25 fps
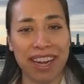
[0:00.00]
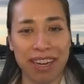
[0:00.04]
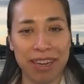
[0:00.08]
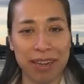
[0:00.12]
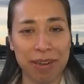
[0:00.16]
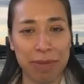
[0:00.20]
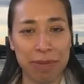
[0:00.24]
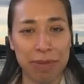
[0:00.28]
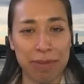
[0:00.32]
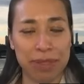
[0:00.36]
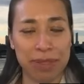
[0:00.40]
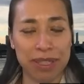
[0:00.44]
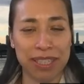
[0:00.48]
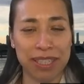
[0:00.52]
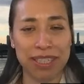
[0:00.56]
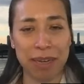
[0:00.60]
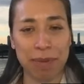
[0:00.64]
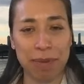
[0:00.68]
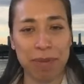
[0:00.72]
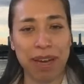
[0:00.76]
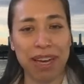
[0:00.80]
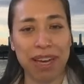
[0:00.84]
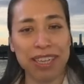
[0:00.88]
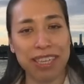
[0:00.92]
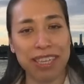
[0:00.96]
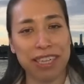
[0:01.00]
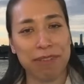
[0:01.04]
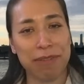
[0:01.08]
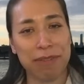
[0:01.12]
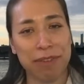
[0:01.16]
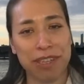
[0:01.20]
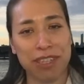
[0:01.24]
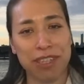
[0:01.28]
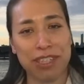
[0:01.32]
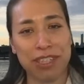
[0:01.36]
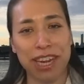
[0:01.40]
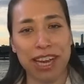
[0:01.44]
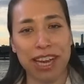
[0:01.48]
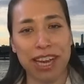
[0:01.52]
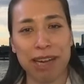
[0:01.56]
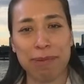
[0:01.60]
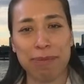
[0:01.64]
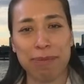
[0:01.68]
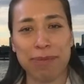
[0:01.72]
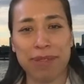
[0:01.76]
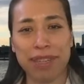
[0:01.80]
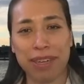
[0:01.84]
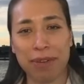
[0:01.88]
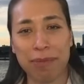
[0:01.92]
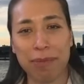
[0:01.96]
am since i'm hunting for a
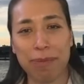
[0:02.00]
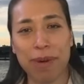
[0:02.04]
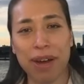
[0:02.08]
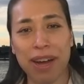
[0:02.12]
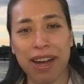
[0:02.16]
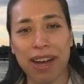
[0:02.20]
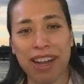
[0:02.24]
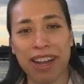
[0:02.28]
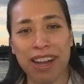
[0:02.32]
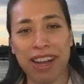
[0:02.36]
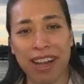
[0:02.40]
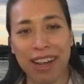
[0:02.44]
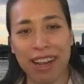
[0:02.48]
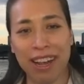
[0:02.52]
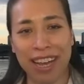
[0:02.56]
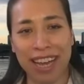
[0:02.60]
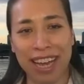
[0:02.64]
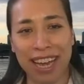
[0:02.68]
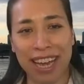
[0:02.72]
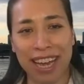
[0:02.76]
job that while